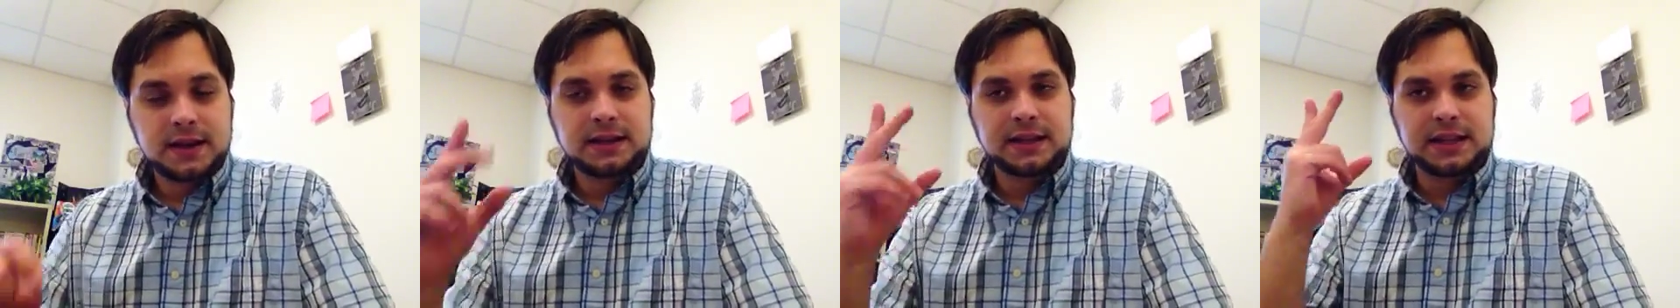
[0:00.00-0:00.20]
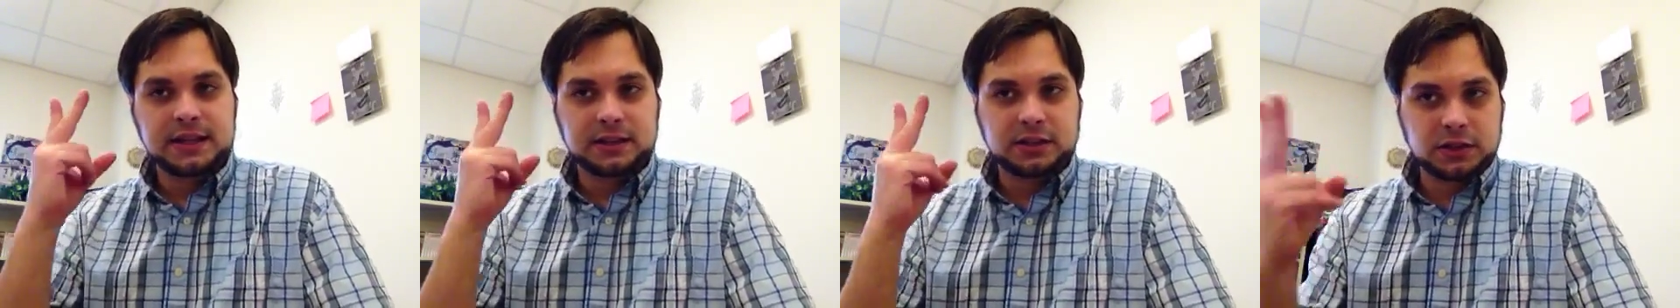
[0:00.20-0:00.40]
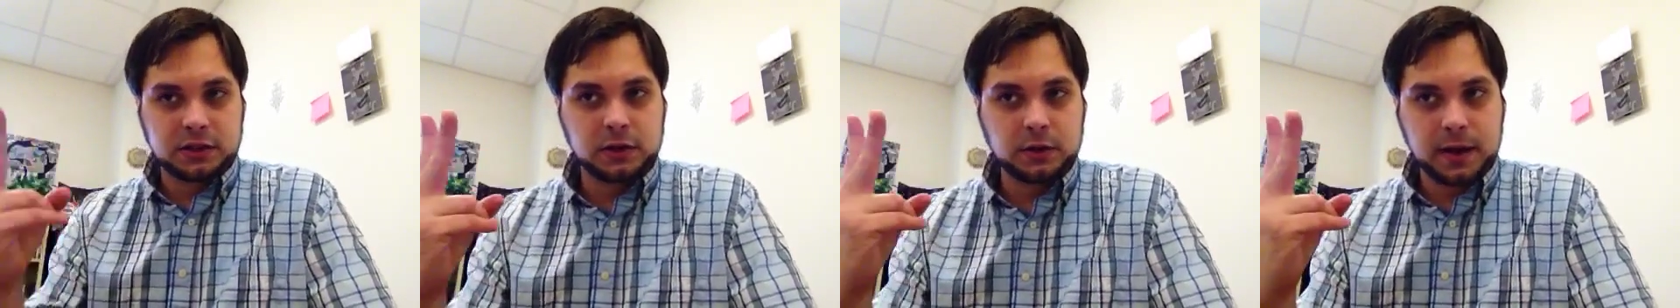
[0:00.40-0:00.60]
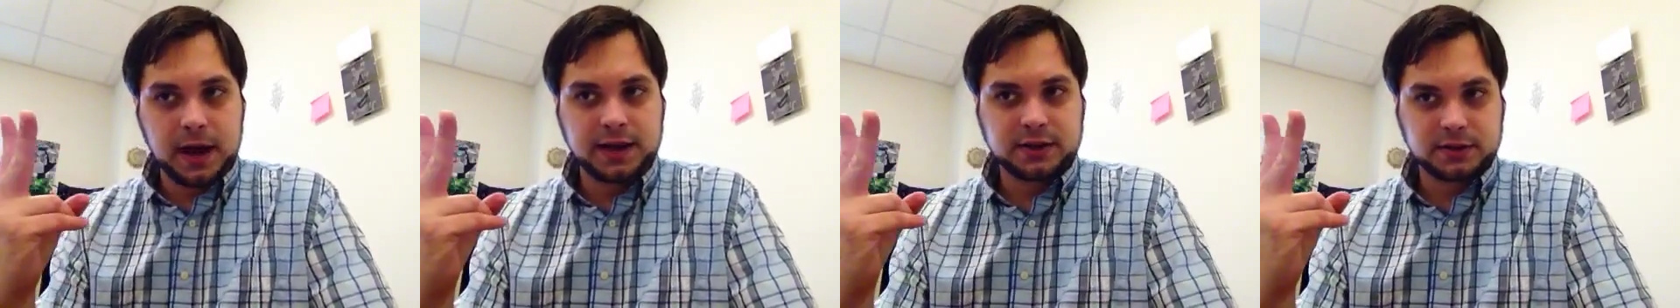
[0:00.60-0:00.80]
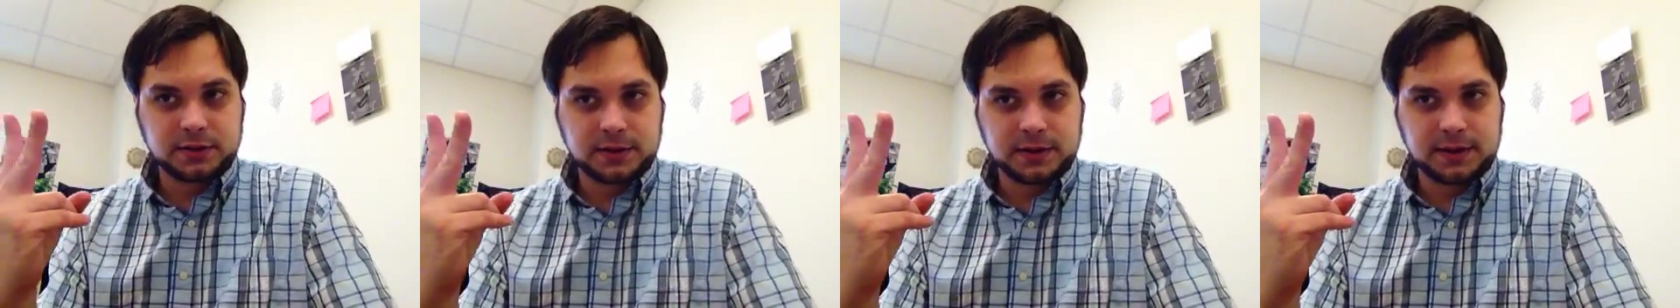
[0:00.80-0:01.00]
need 2
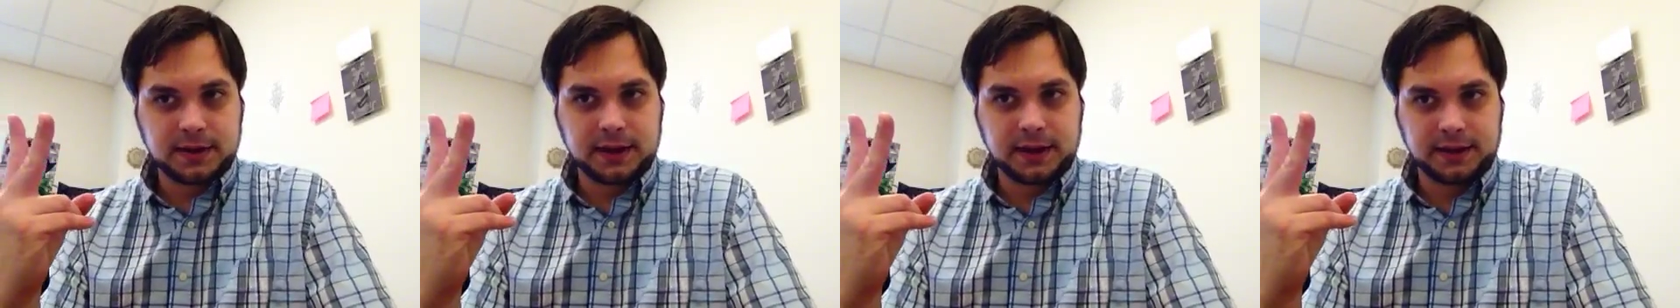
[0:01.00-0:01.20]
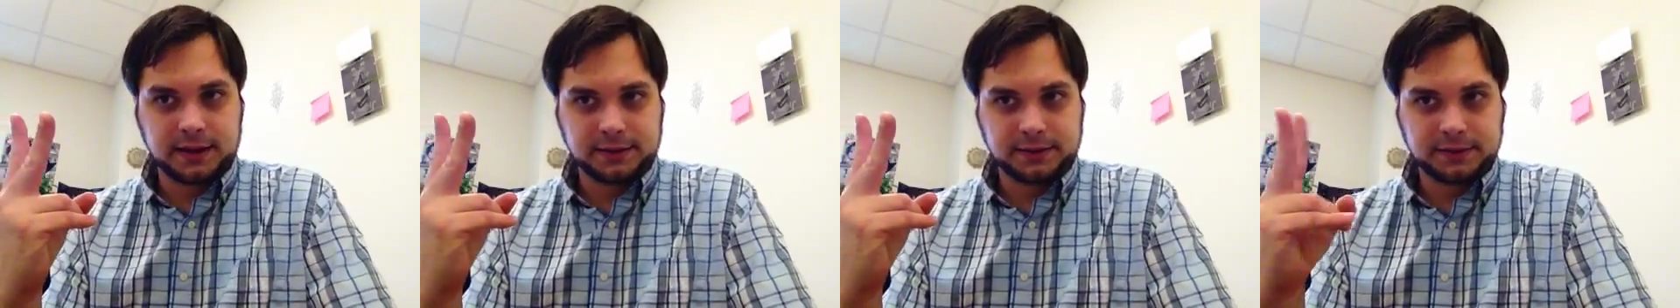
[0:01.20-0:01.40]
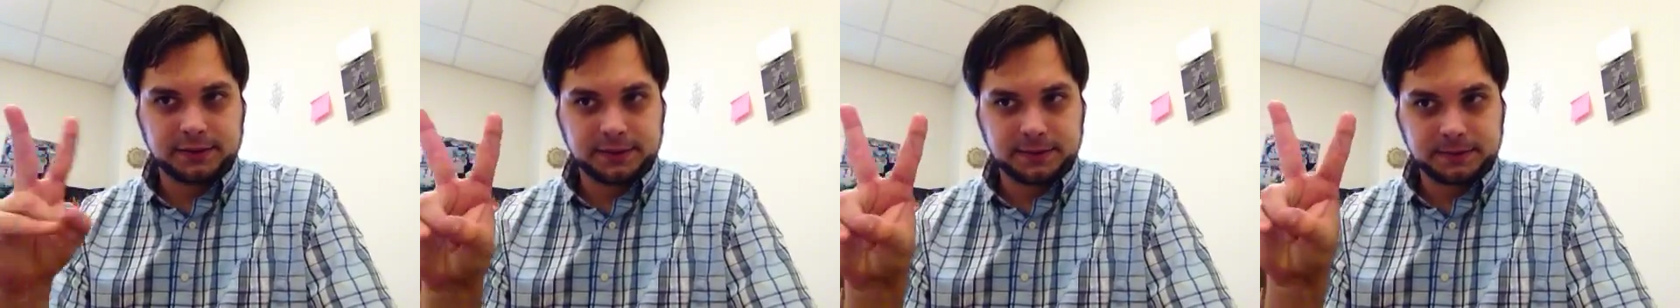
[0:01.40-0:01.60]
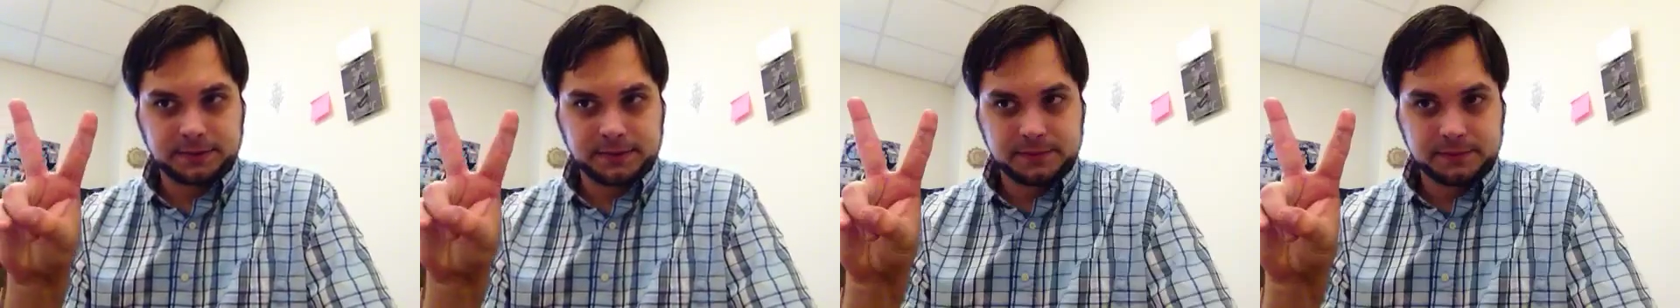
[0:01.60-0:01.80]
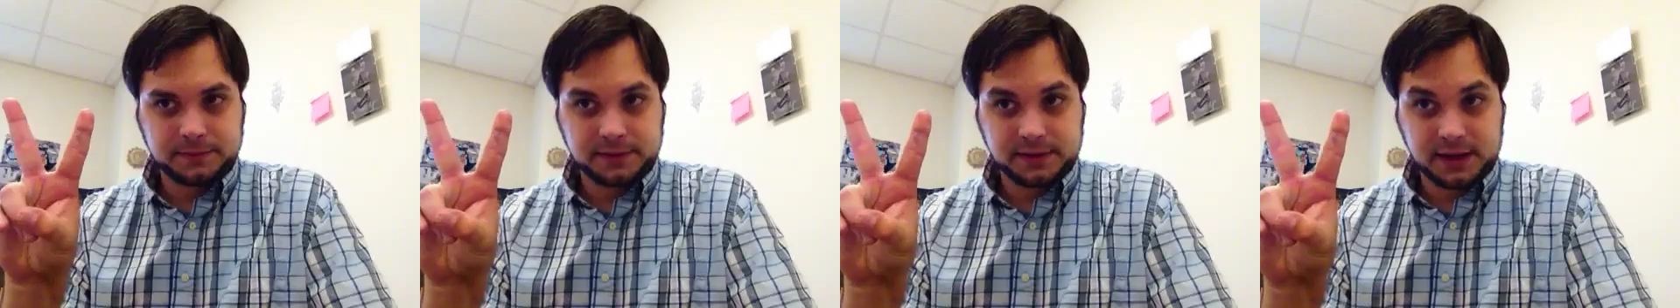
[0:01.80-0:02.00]
extra things.
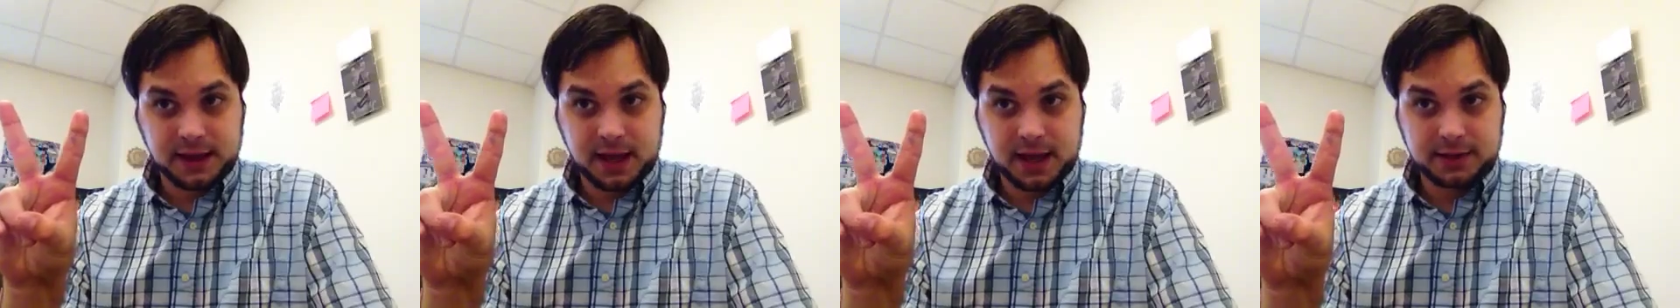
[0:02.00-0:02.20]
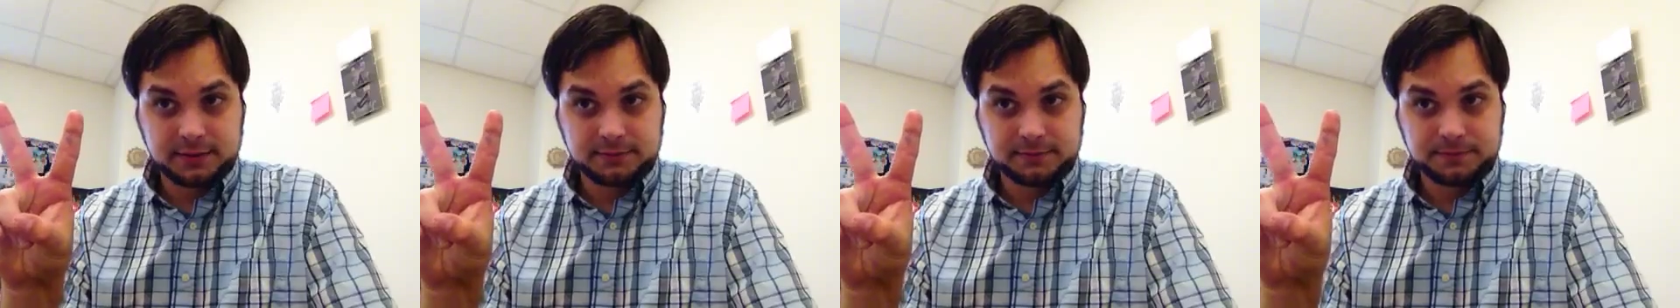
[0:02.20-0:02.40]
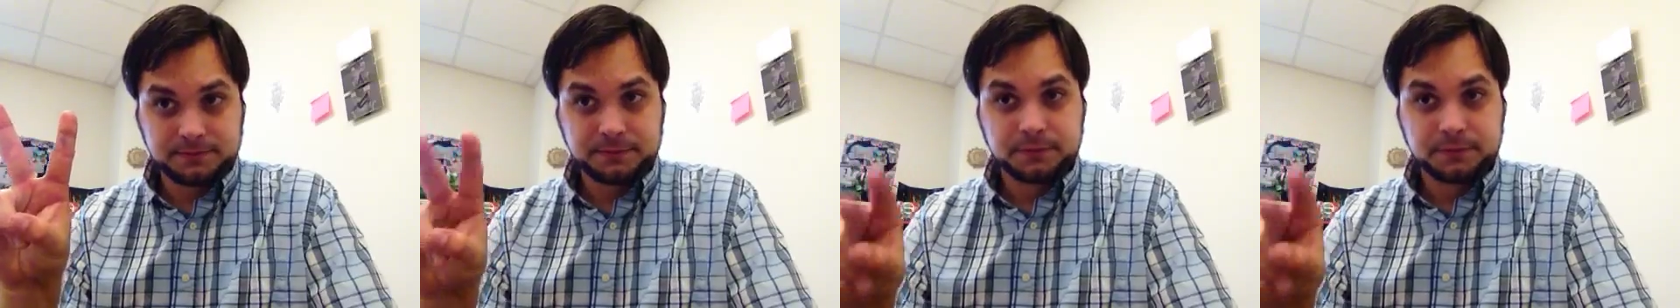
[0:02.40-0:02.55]
See that?